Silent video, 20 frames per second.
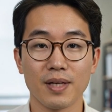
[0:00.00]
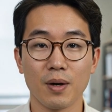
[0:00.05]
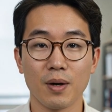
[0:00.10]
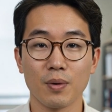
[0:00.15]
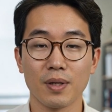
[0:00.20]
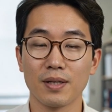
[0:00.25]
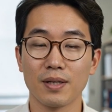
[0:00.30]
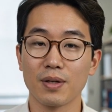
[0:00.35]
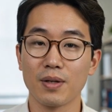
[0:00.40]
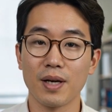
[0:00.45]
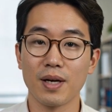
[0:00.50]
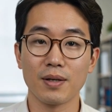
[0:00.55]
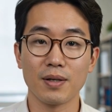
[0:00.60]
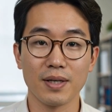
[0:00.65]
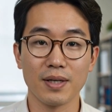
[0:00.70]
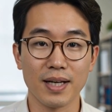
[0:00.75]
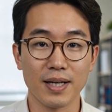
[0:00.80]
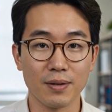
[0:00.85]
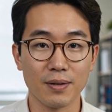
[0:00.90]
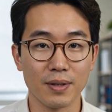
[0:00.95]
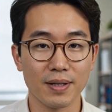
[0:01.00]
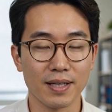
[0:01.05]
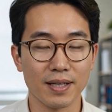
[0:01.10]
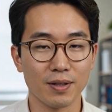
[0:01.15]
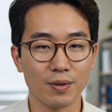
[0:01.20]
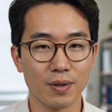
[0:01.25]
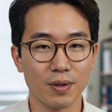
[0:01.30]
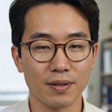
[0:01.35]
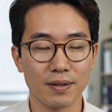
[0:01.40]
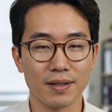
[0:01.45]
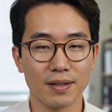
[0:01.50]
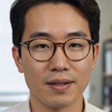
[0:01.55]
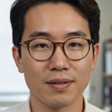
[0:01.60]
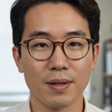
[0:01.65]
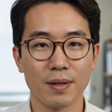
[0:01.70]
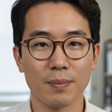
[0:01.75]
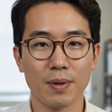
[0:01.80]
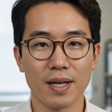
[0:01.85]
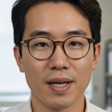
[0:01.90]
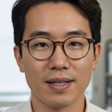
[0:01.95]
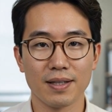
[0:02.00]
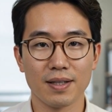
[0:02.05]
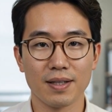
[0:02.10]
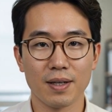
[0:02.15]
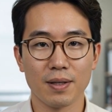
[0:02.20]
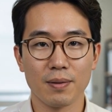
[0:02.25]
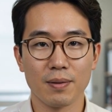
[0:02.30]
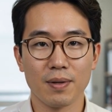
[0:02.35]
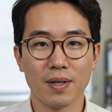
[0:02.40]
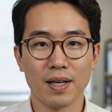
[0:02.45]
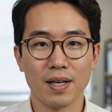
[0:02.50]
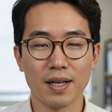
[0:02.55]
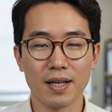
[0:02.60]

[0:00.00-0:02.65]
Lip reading: I want to know how you're handling this one, if it applies to you.